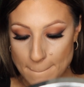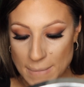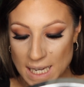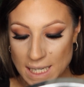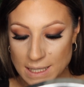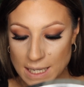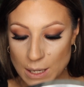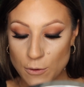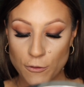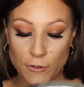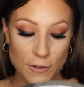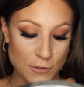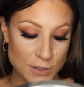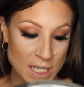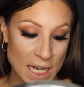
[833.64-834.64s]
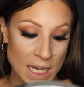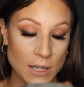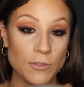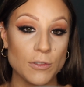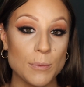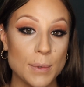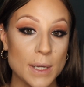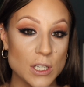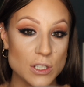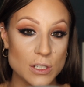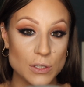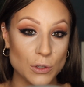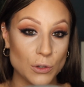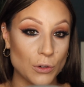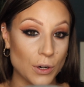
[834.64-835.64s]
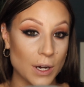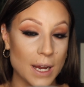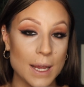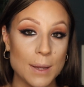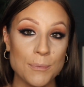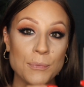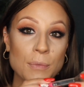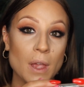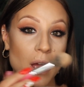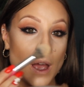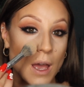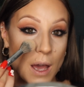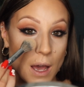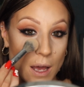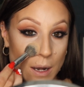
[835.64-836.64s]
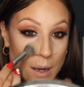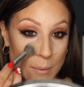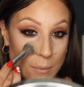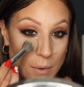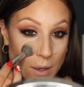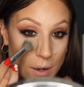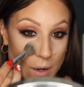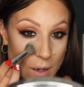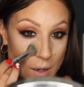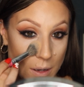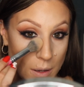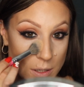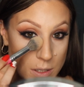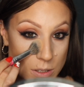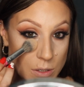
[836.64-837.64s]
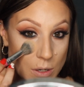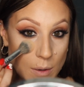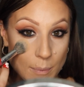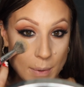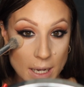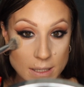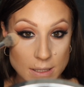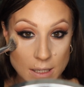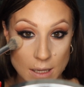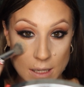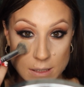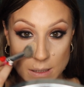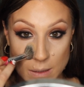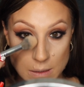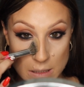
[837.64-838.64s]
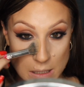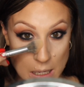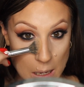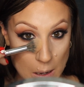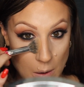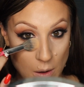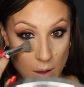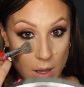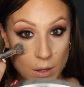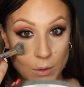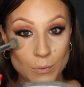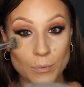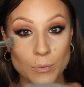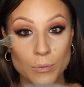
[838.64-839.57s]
PC15 from Peaches and Cream, and I'm going to start patting this under the eye.